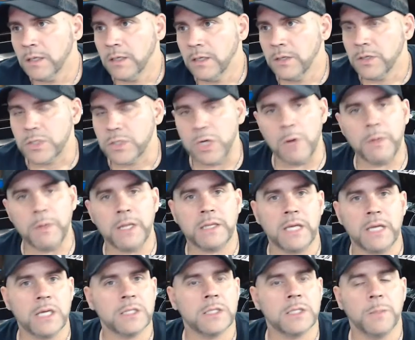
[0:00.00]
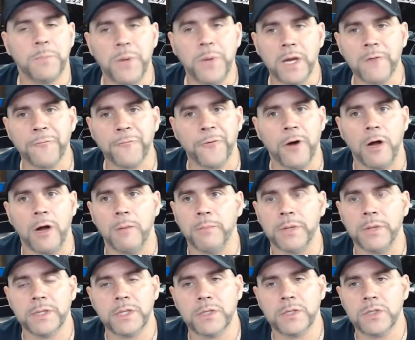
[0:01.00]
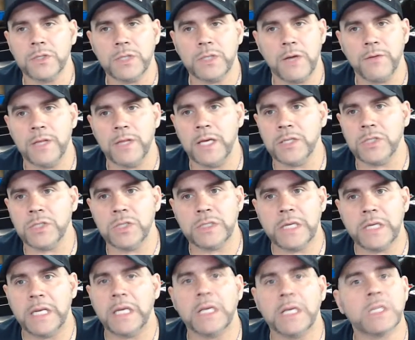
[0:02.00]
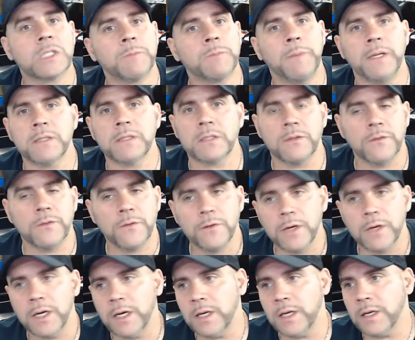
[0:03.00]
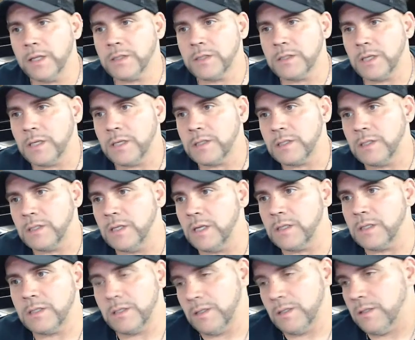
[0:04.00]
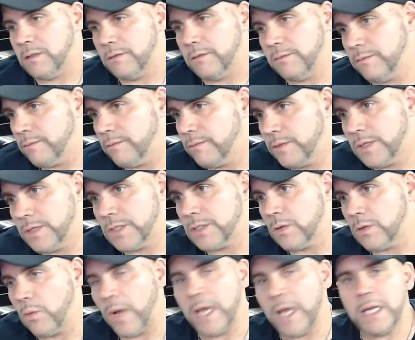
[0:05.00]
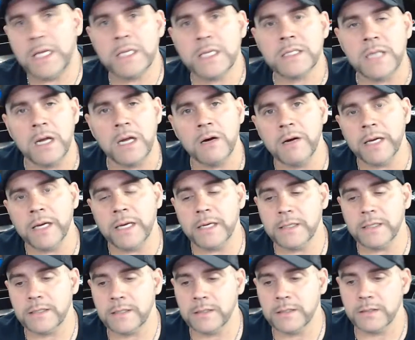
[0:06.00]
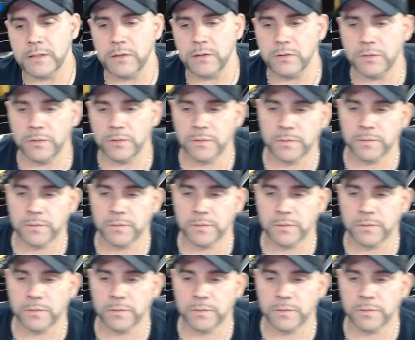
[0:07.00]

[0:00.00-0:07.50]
so many things to pick from, but everything's just getting expensive, and it's just the way it is now, I guess. So